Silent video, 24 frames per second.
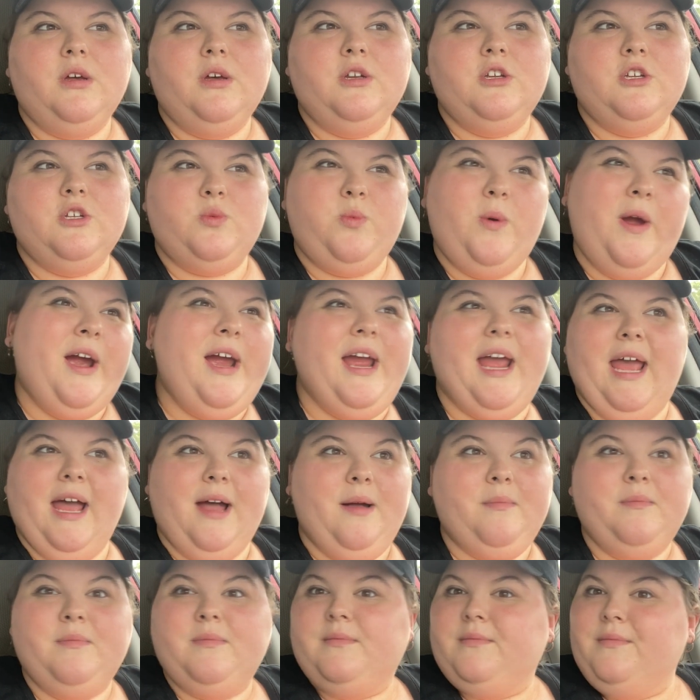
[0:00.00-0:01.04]
just where I
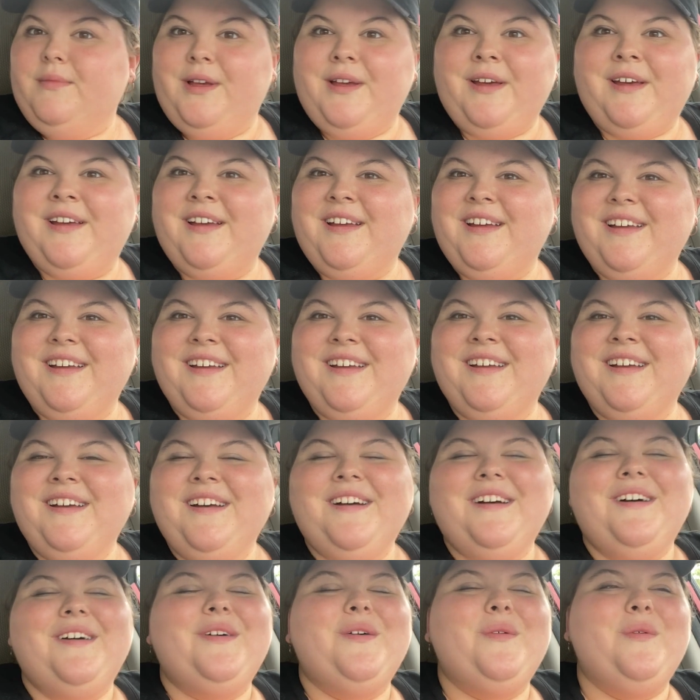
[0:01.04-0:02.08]
am
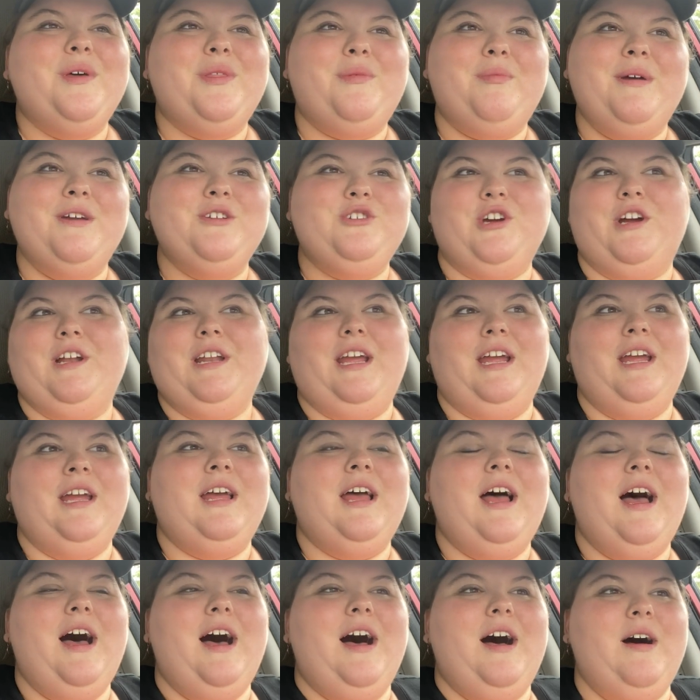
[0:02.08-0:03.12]
with my journey.
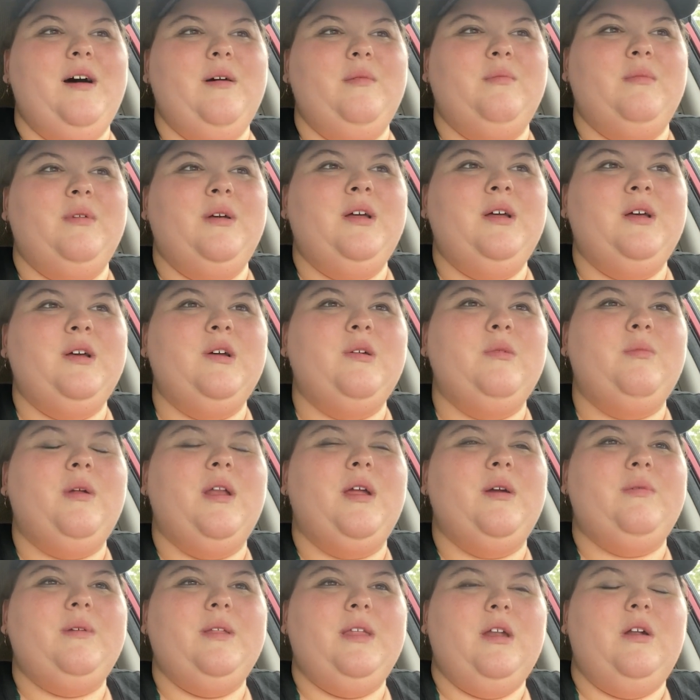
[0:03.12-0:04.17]
Um, but I
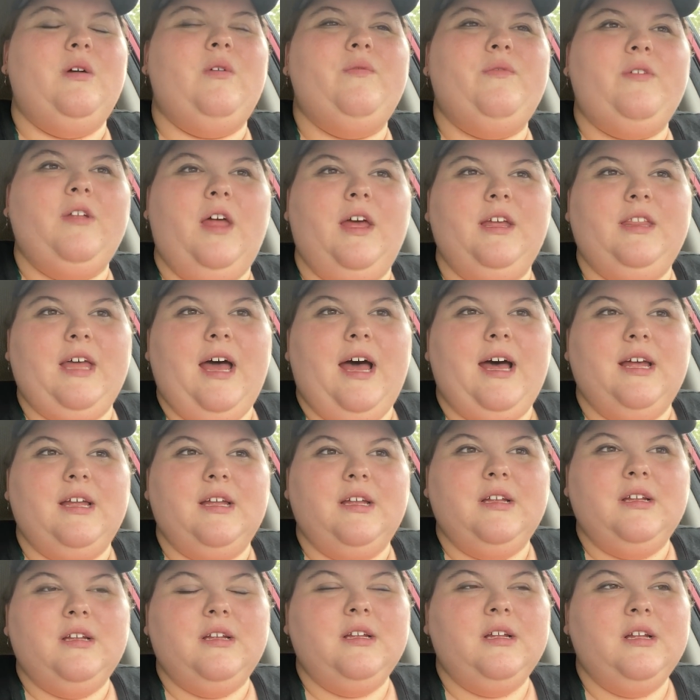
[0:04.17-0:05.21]
really don't feel like that.
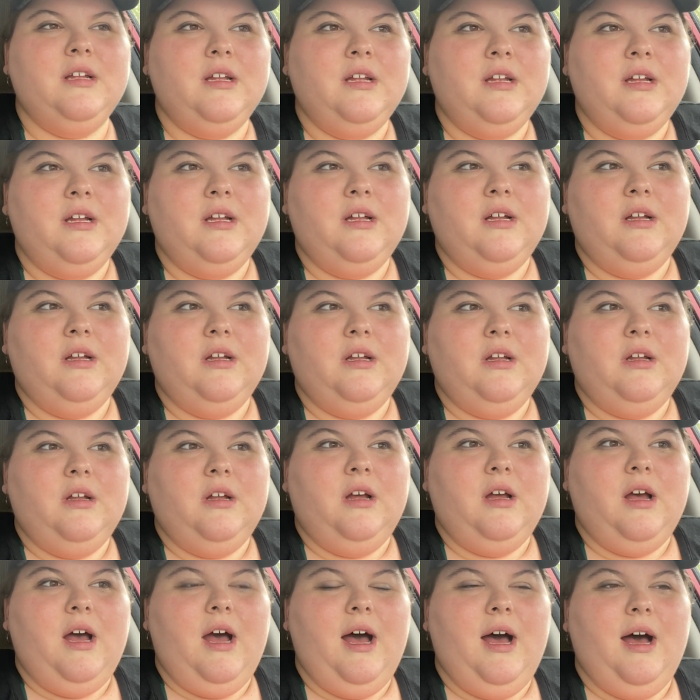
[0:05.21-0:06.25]

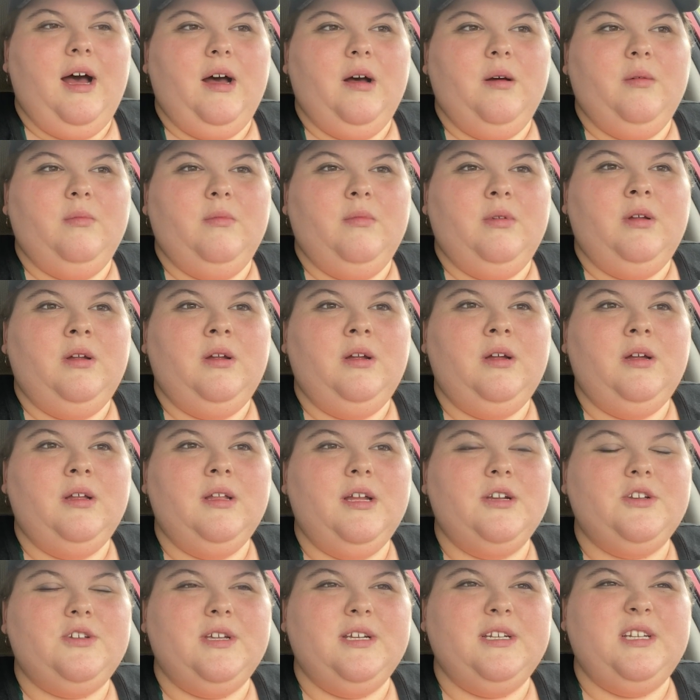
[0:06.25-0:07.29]
Um,
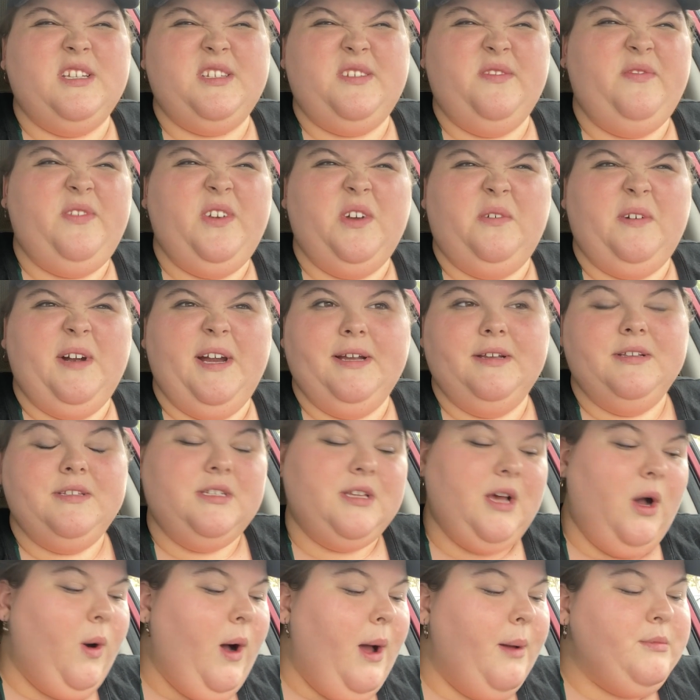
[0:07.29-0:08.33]
that just like doesn't feel right.
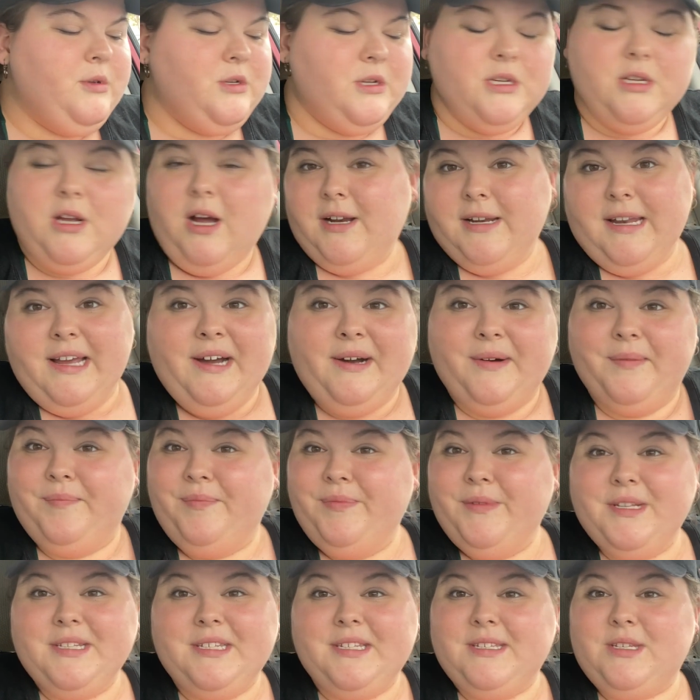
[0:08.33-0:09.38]
So I'm just gonna talk now.
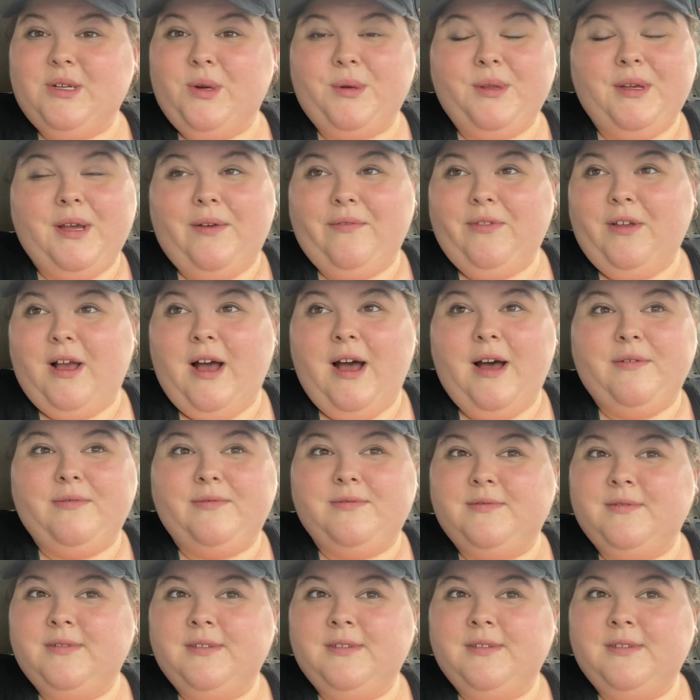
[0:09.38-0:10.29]
This is totally off the cuff.